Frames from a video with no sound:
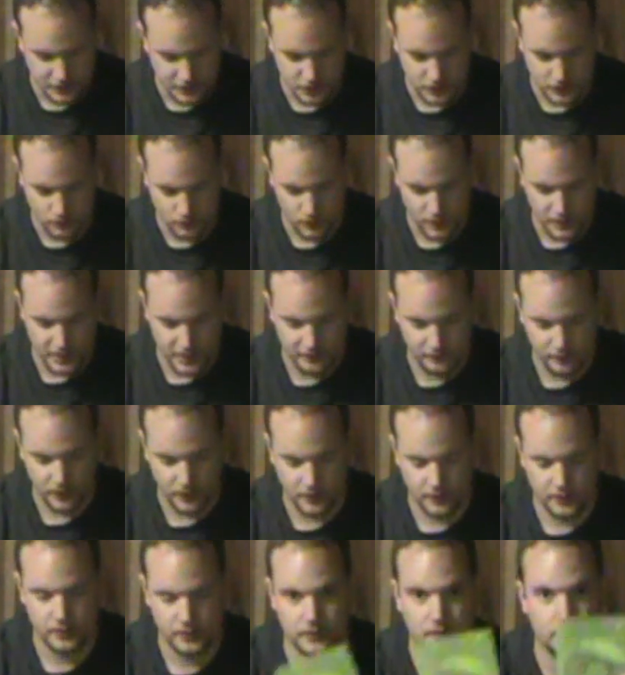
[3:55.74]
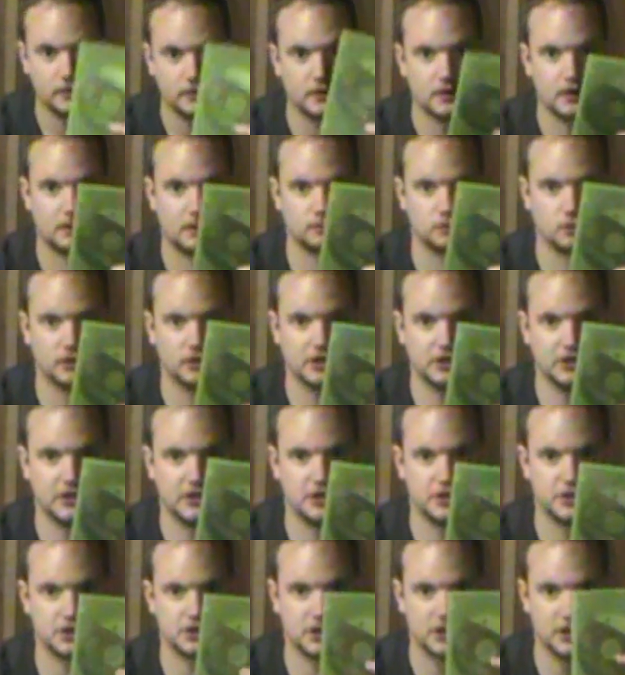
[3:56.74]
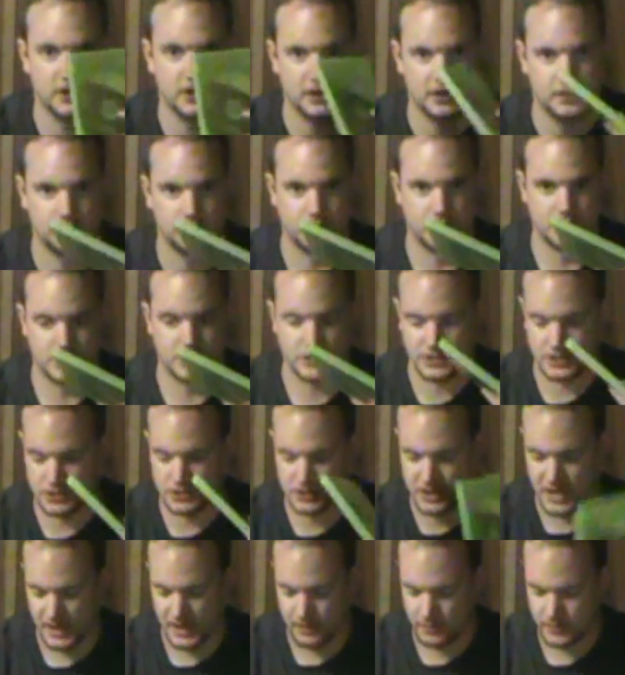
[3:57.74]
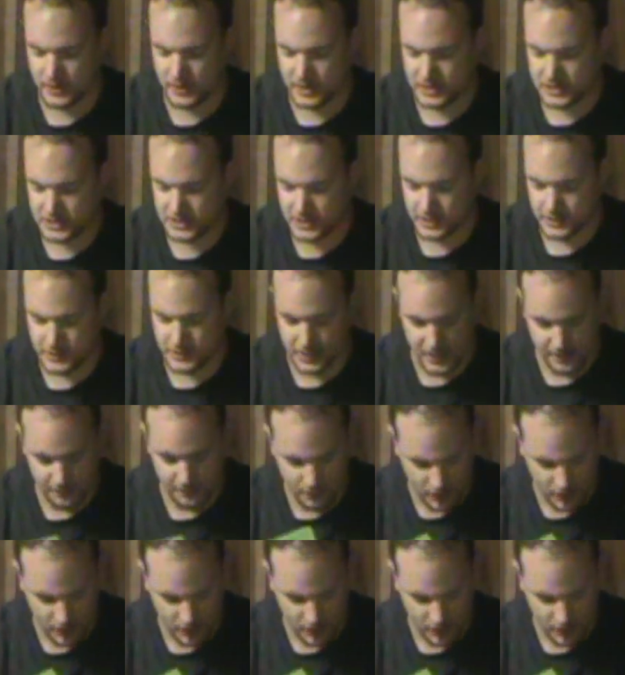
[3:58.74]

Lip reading: edition, whatever. Comes with the disc. This disc came in that set that I